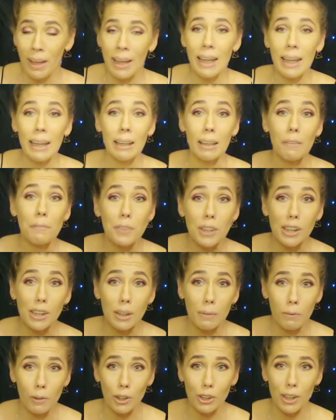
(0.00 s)
if this is the
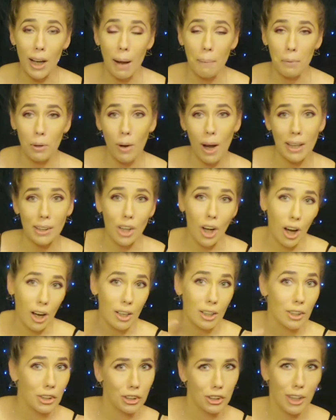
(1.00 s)
first time you guys are
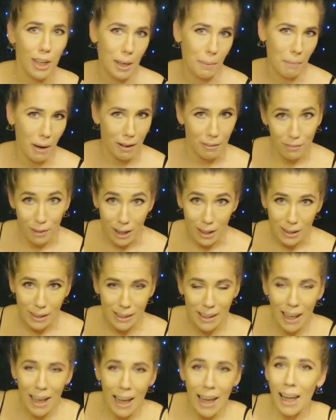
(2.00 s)
seeing my face
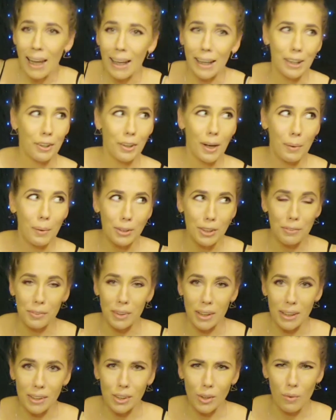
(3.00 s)
and you like what you've
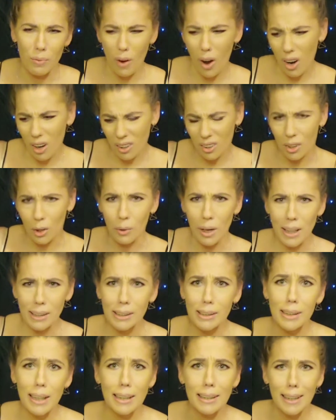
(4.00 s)
seen so far, don't
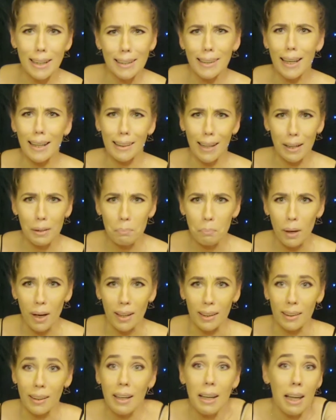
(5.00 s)
hesitate to hit that like button.
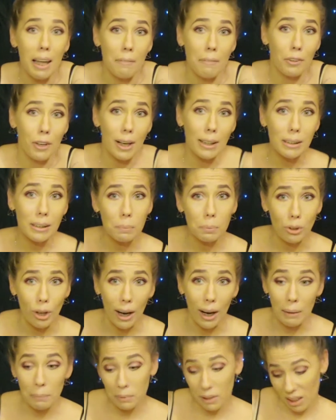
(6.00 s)
If you're not
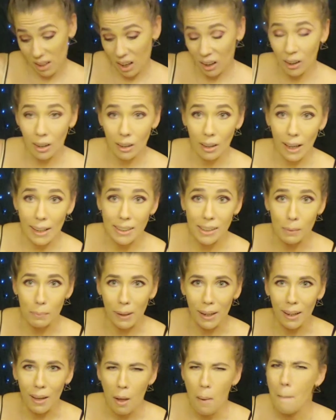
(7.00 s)
subscribed and you'd like to be,
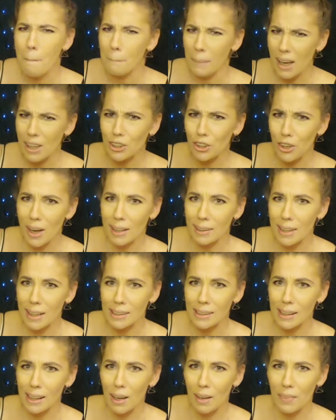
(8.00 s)
make sure you
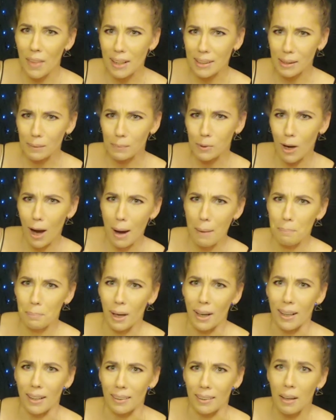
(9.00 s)
hit that subscribe
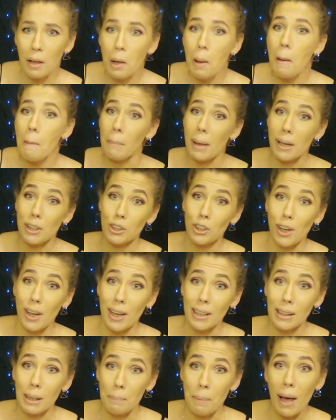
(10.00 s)
button. Make sure you hit
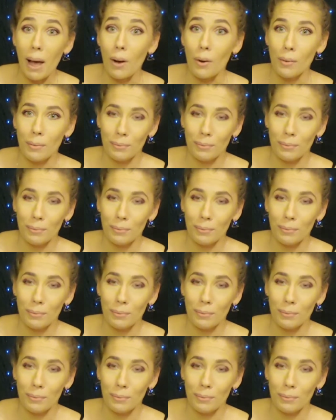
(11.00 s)
the bell